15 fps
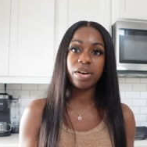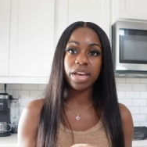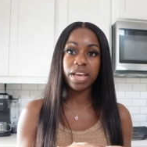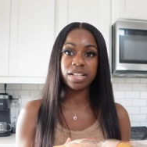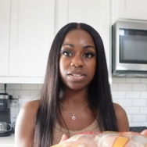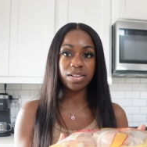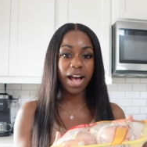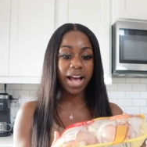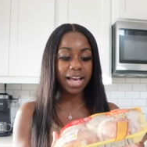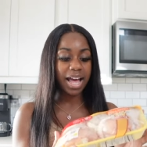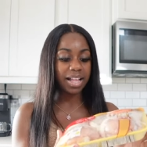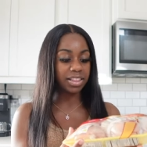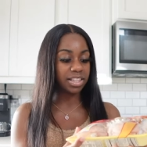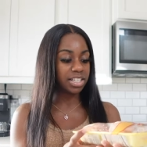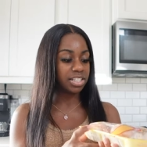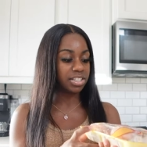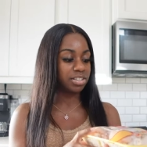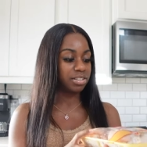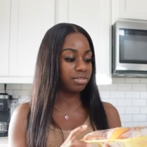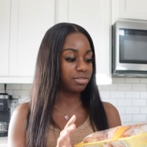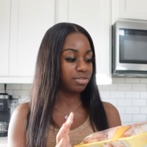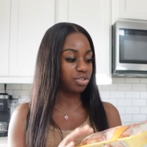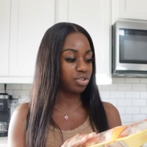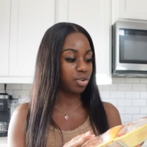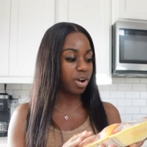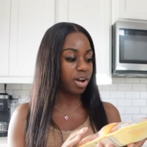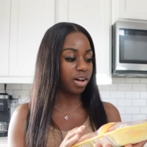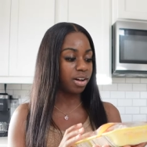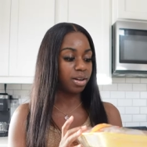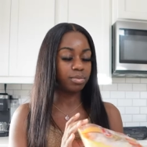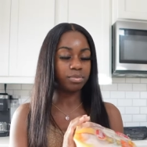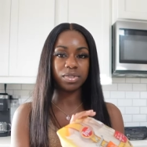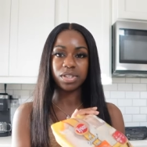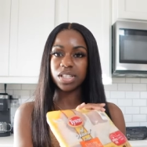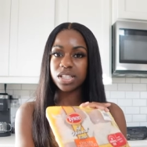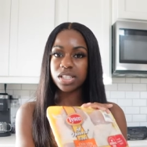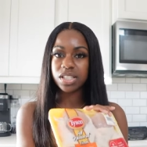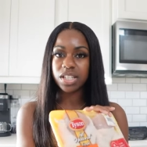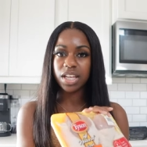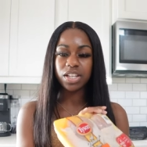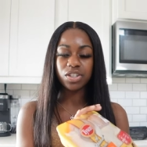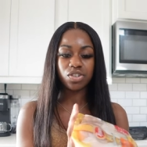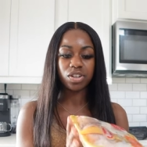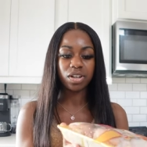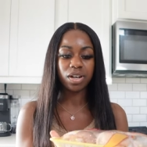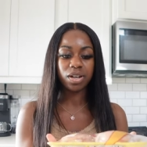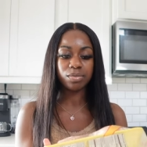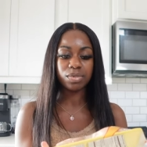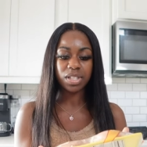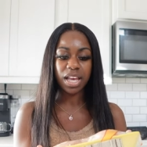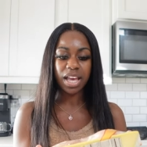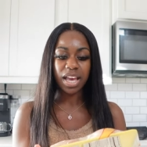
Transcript: Okay, so I got these drums, these chicken drums,